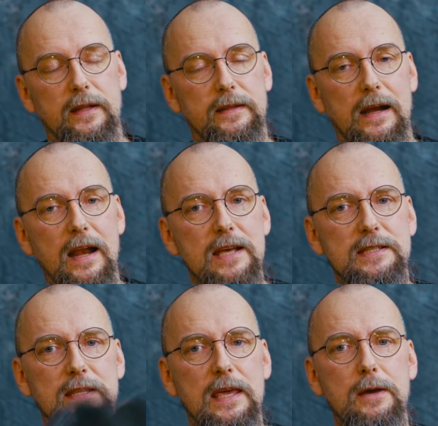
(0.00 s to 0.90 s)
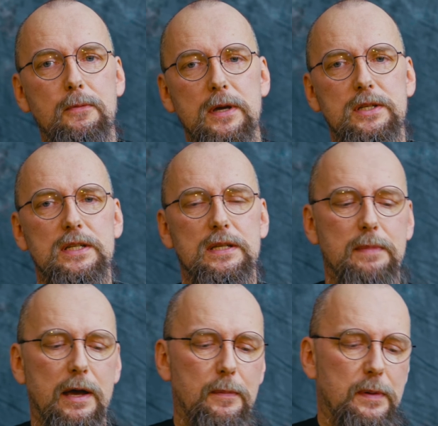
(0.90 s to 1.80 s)
The last thing, which is in
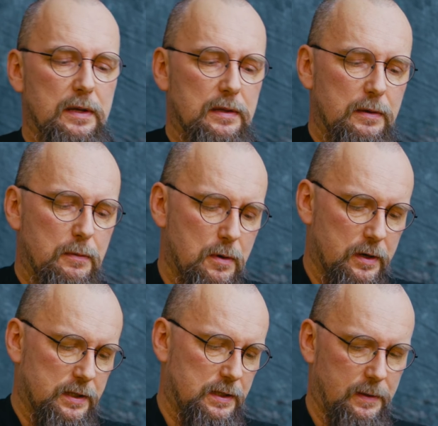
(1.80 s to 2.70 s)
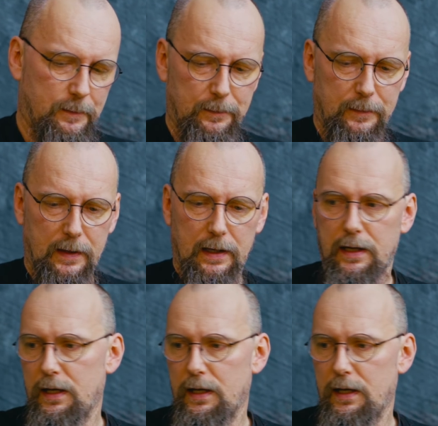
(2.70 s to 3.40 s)
my opinion the worst,